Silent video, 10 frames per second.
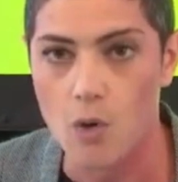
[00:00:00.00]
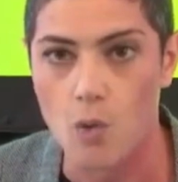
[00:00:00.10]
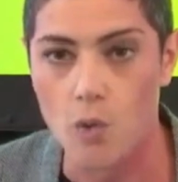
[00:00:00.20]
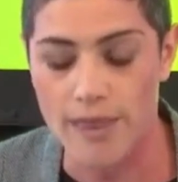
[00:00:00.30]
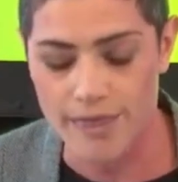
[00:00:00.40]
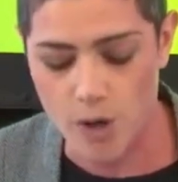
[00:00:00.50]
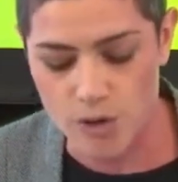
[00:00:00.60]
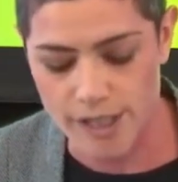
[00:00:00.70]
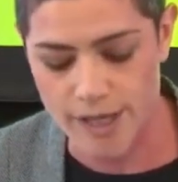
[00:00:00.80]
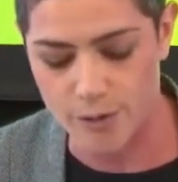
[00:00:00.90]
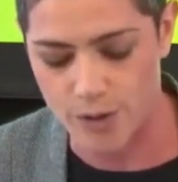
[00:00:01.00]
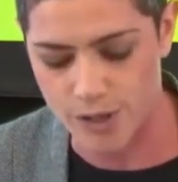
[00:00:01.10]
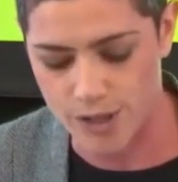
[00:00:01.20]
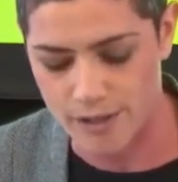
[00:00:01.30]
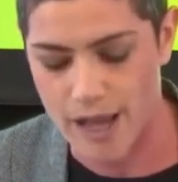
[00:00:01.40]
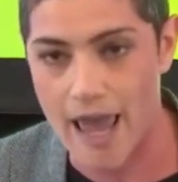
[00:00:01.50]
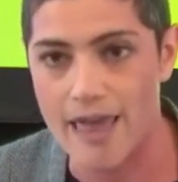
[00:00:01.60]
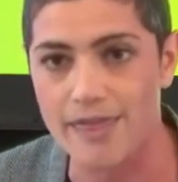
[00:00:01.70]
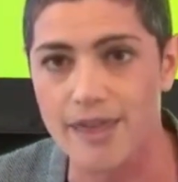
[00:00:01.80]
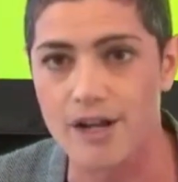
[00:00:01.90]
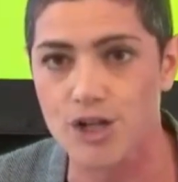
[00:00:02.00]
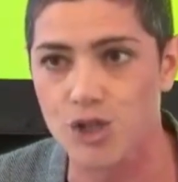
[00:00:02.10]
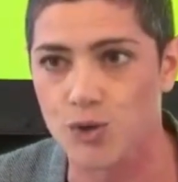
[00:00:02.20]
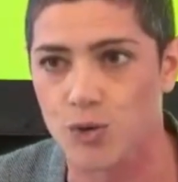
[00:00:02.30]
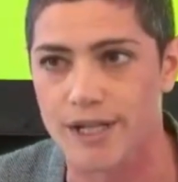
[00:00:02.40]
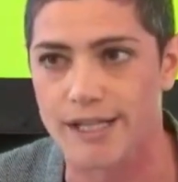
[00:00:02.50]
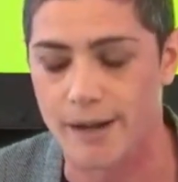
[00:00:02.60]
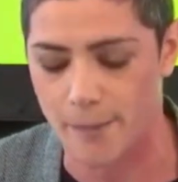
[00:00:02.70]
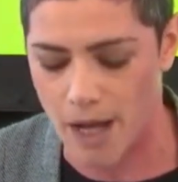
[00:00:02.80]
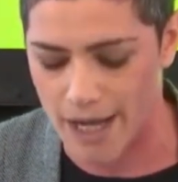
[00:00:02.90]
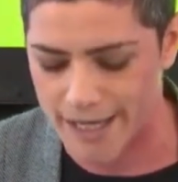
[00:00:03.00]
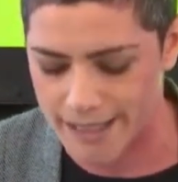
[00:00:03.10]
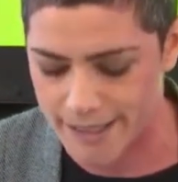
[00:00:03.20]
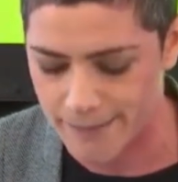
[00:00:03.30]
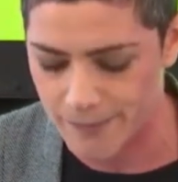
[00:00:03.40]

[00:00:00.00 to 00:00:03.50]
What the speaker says: With those heroes and their stories in mind,